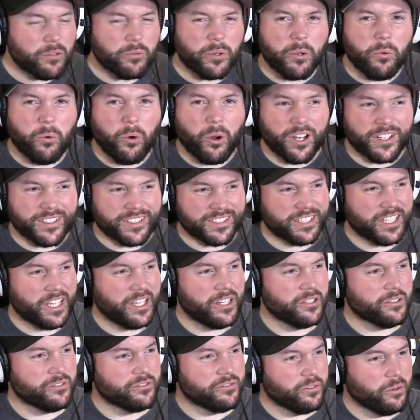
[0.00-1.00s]
we won,
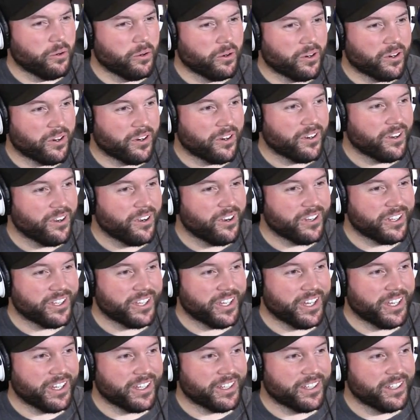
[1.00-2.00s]
10 to 4.
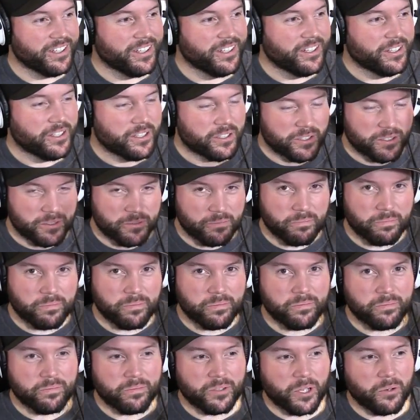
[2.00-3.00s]
Okay. Let's
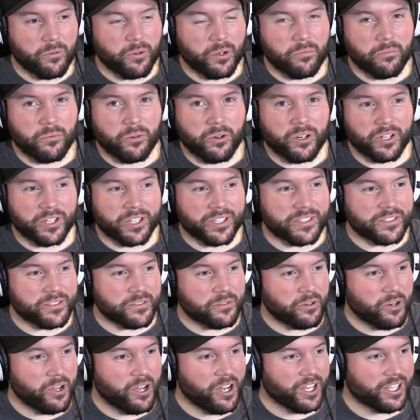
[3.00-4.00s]
play one more against
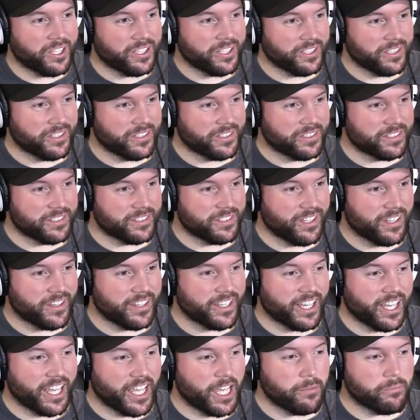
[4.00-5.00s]
the Rockies. I
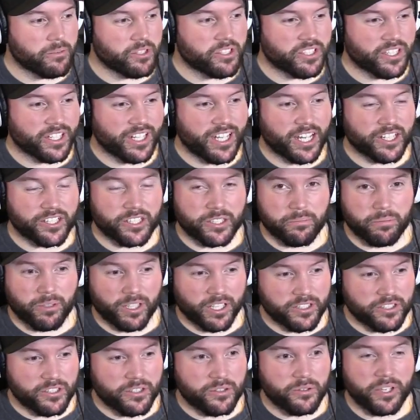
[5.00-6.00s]
think I am just going to actually
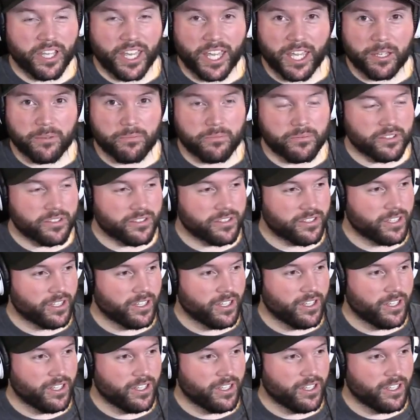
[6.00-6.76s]
play two games